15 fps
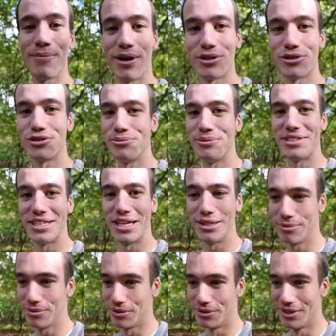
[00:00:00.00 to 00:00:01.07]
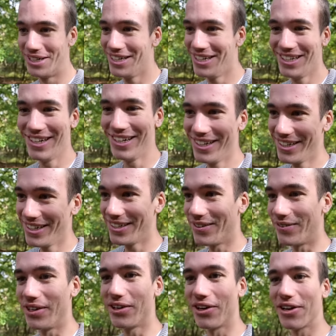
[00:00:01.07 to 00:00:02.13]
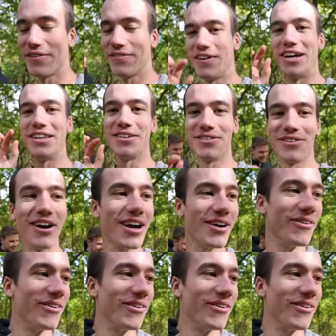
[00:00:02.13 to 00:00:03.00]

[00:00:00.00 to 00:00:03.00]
mushroom is edible. We gotta find the right